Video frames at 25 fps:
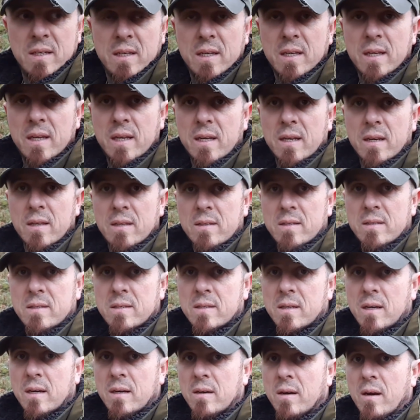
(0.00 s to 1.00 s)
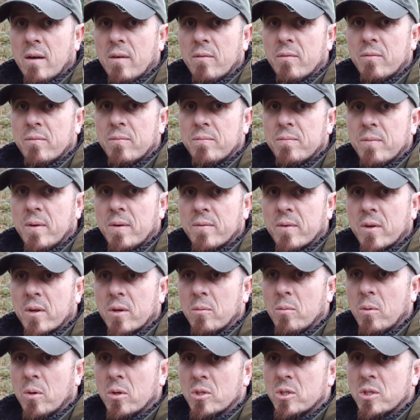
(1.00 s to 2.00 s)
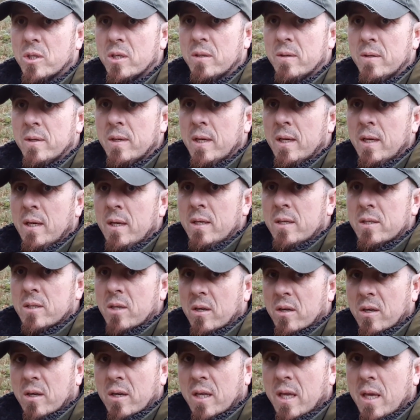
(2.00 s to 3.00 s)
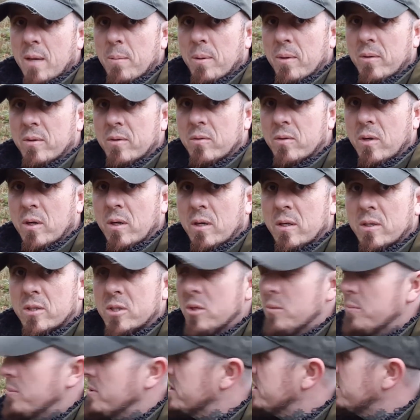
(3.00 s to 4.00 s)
in England, so I've got to watch it. So I'm going to keep it super